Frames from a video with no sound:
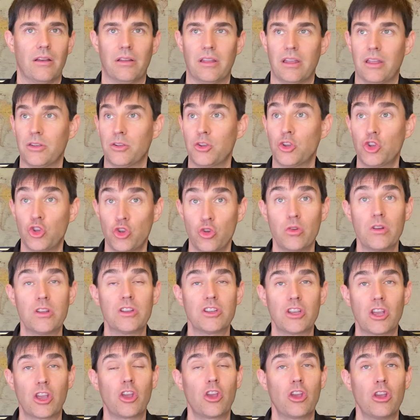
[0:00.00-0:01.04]
as soon as
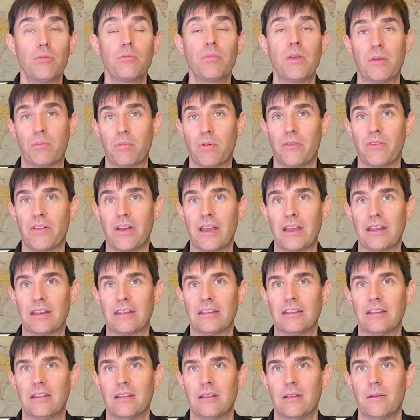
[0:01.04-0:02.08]
it could be provided.
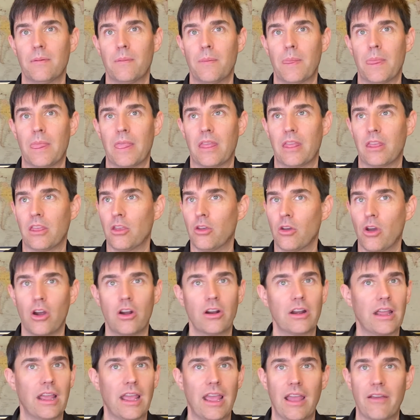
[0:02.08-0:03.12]
You
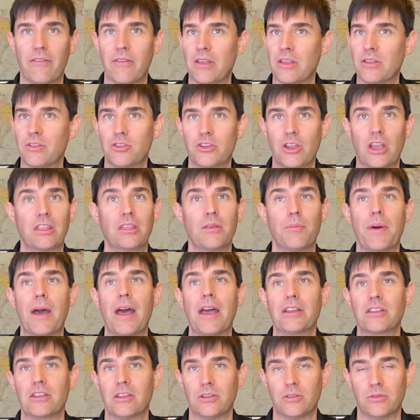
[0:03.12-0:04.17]
already have, check the
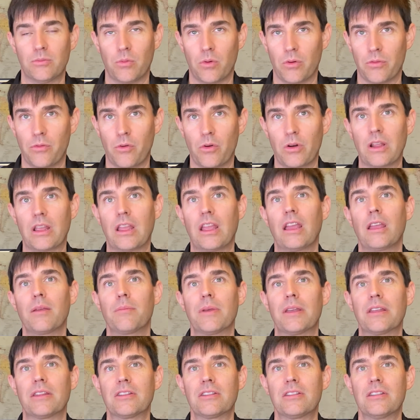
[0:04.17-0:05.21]
boxes, we're 40
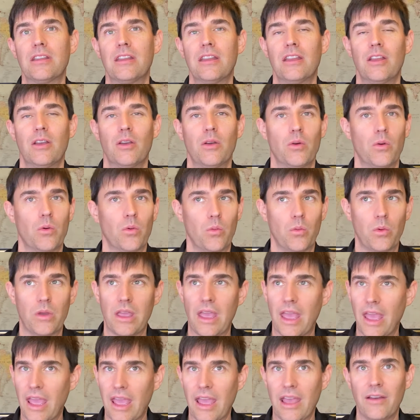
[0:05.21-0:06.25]
gigabits. We
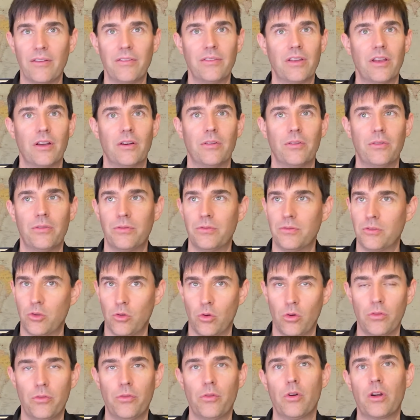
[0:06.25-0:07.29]
have,
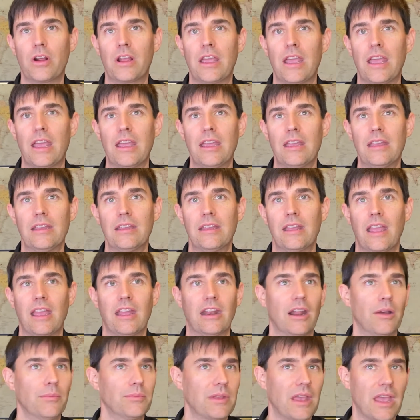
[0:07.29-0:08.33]
dual 4K
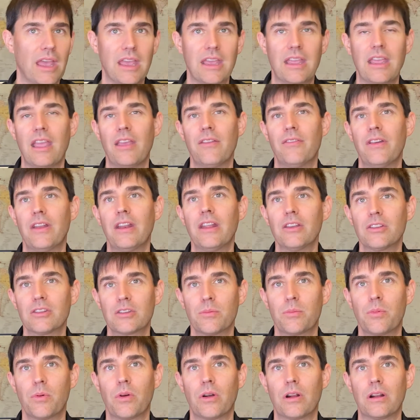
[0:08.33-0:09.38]
and up to 8K video
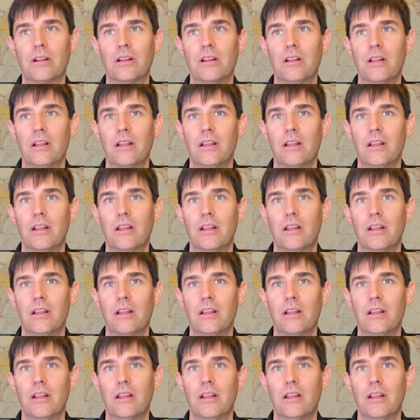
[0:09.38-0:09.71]
support.